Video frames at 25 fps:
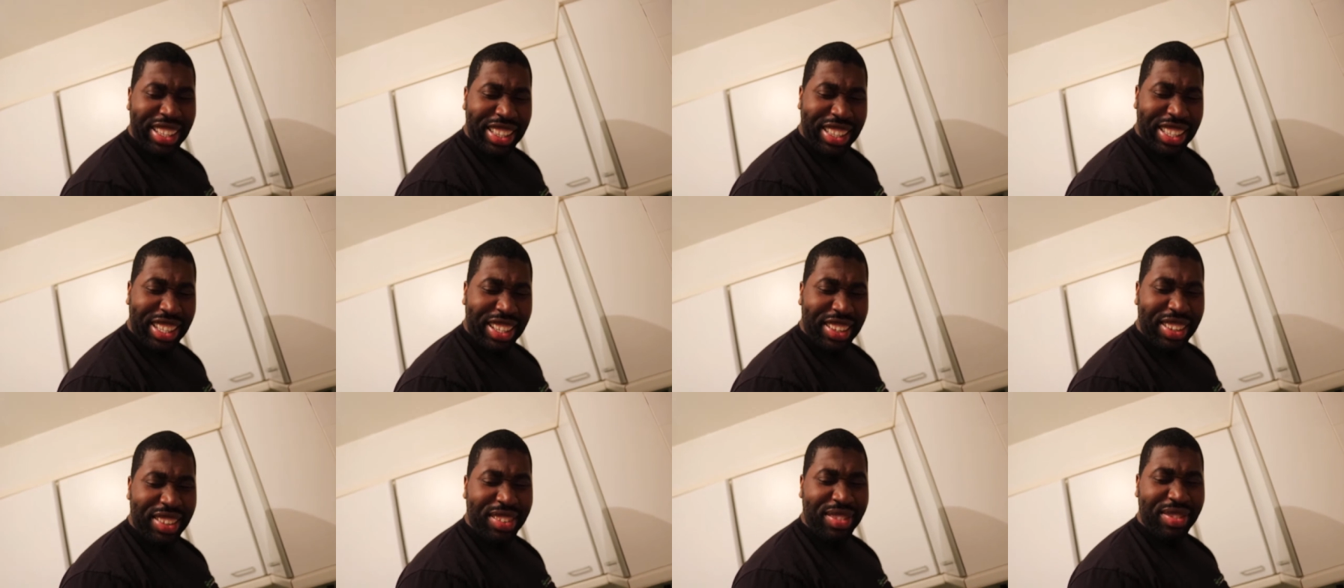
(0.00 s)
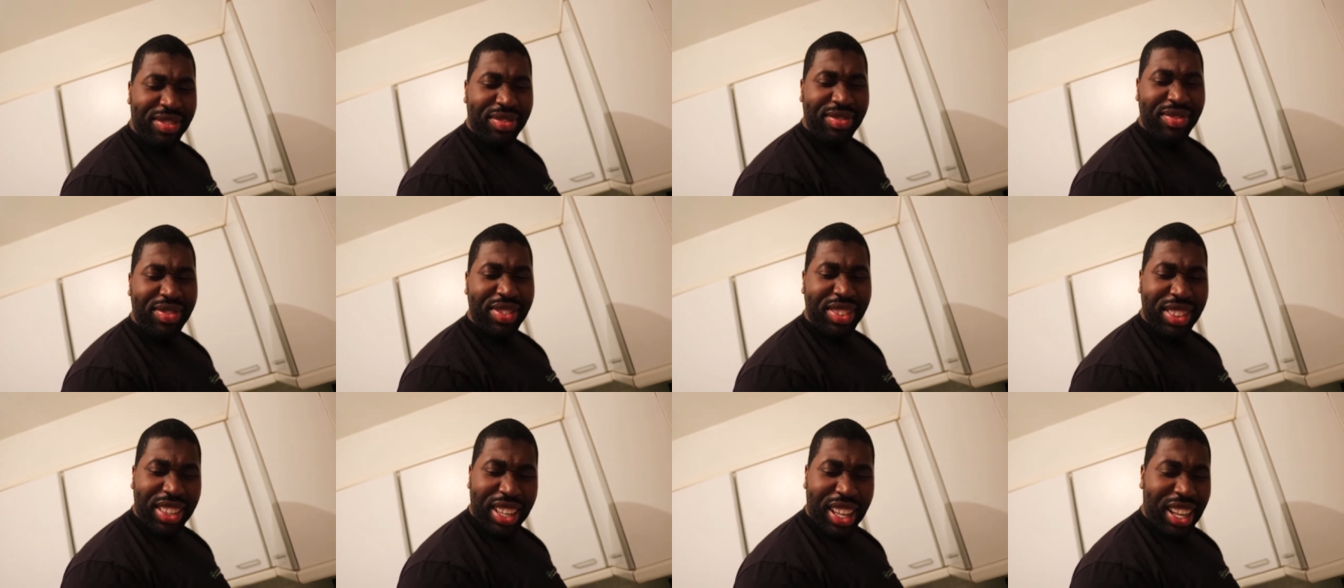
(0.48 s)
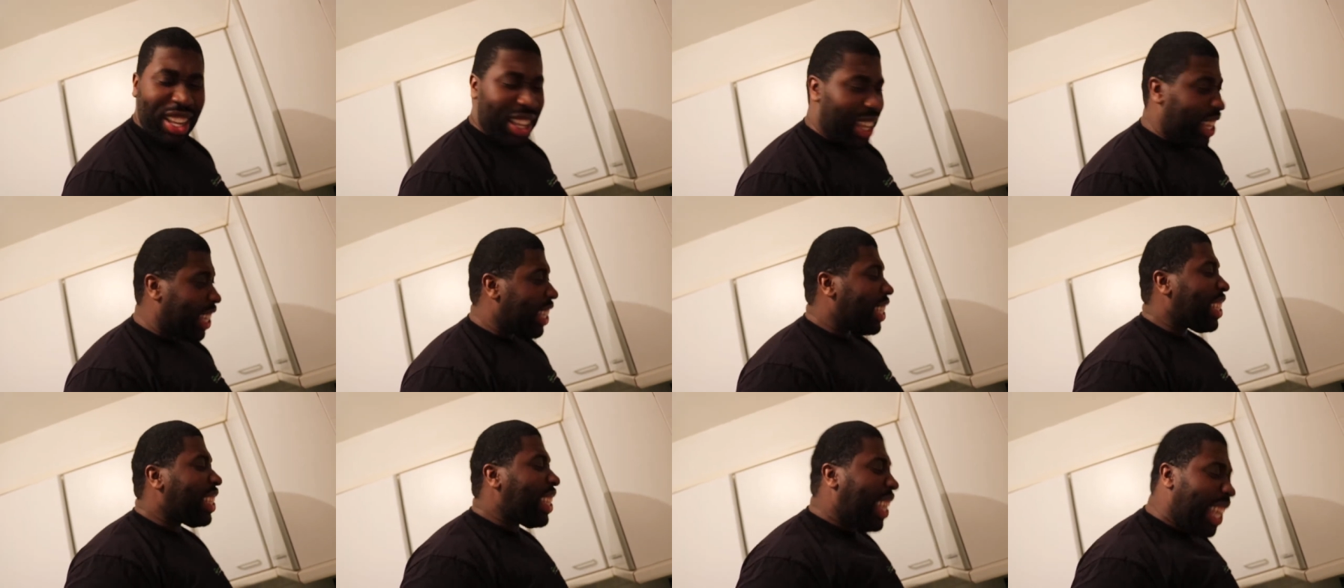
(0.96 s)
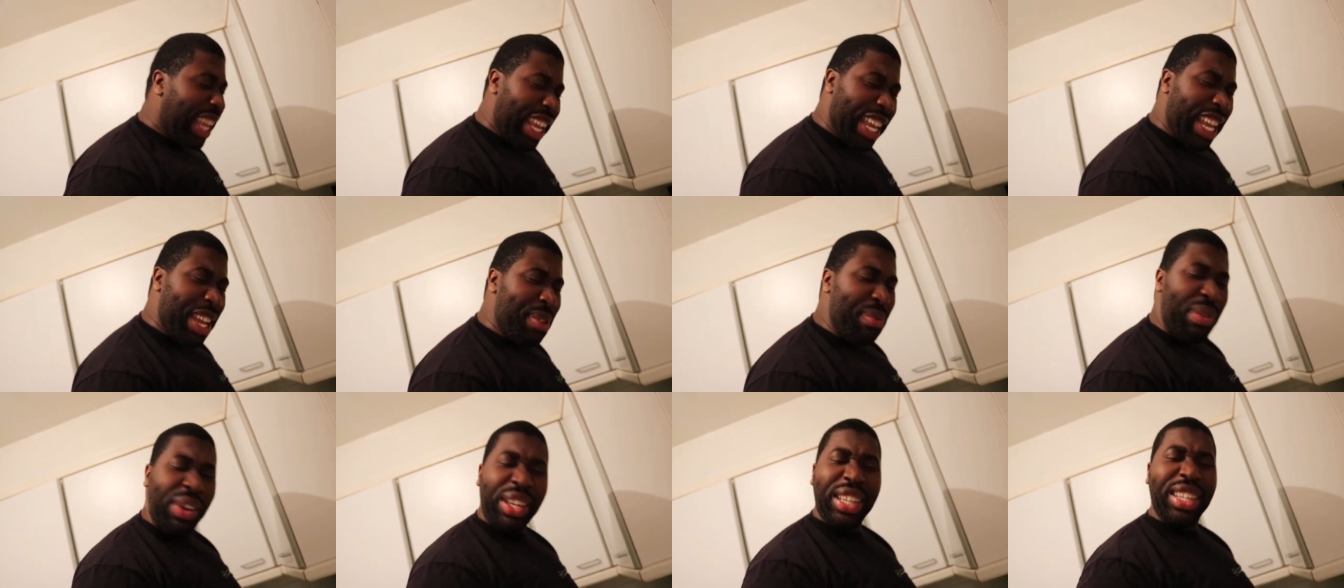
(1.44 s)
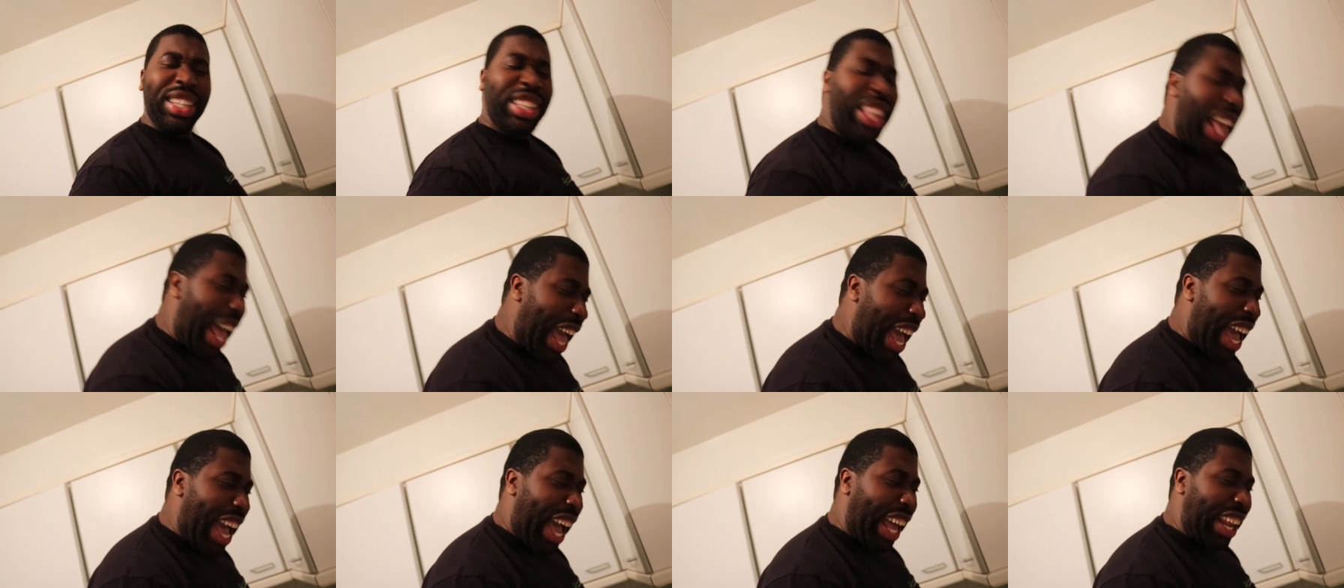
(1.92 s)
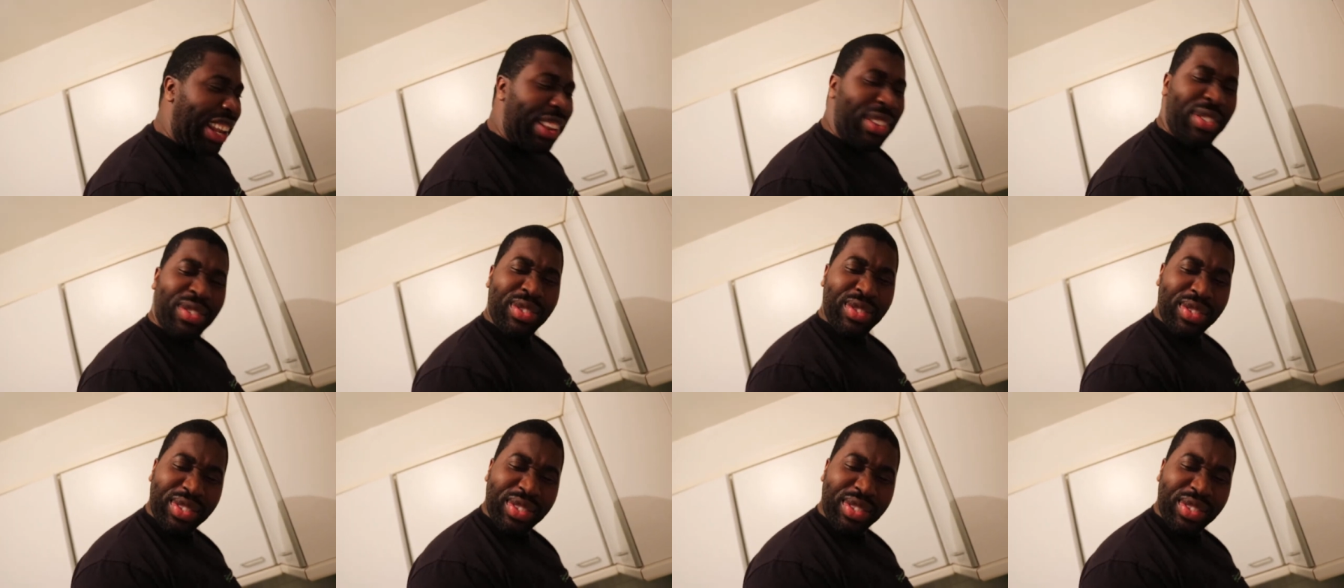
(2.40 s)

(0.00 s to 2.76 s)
Team Dad. Team Dad.